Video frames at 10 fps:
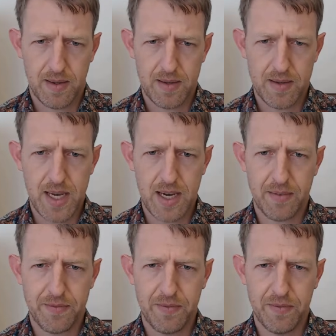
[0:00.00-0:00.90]
yeah,
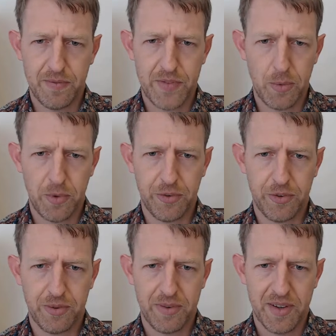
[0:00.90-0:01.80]
there
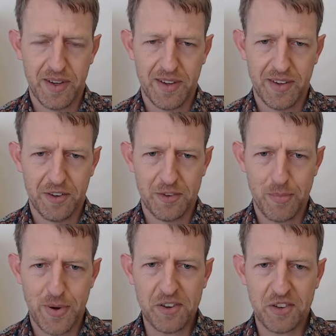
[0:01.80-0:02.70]
was some
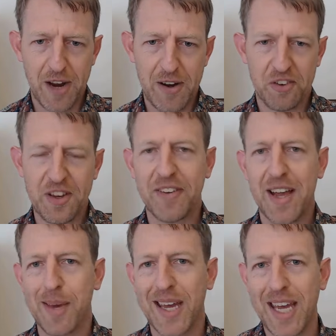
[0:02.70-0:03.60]
pretty scary stuff
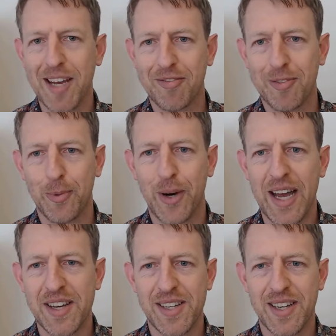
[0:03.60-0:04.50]
coming here for
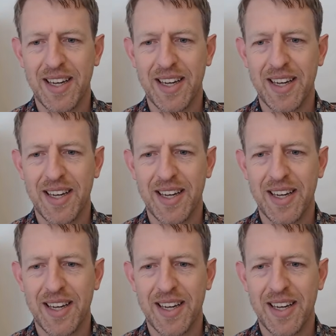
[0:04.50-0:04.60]
white,